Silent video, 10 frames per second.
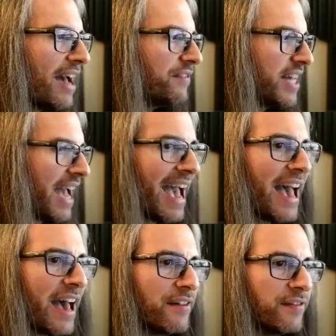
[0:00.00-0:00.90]
have to
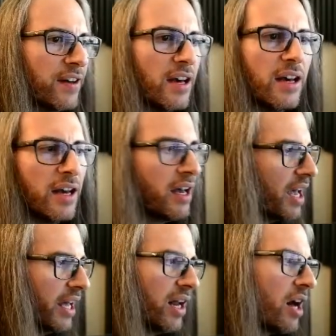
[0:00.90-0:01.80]
have
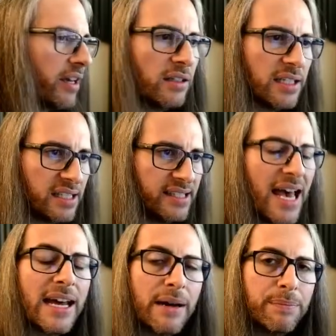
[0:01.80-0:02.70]
an Oculus
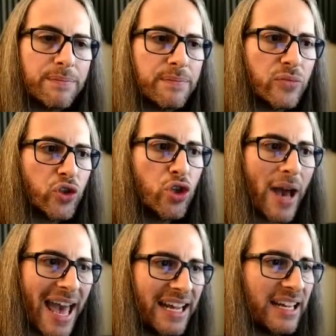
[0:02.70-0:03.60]
setup to
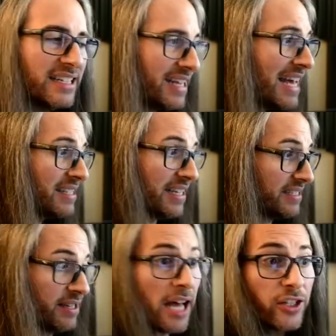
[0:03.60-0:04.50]
edit and test
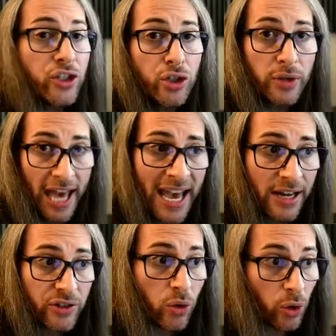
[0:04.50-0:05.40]
this. Not that you
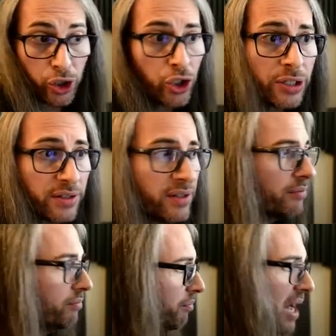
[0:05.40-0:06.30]
can't or shouldn't,
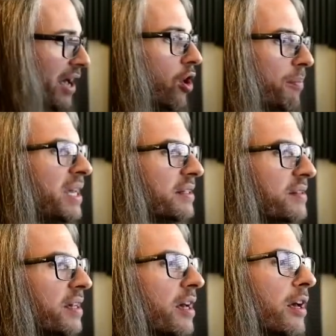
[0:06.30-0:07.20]
by all
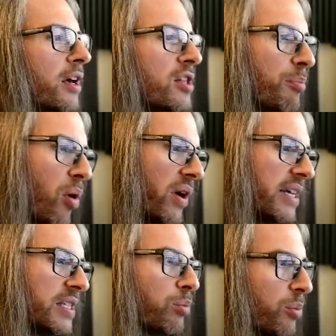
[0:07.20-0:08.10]
means. The point
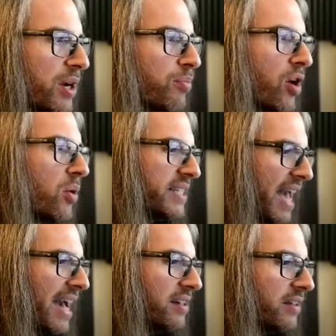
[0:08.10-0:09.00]
is, Premiere Pro is
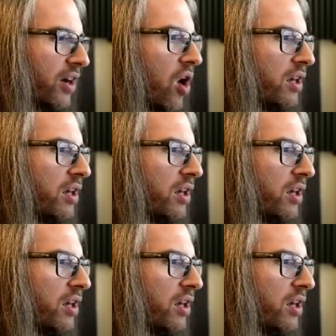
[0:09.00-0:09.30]
handling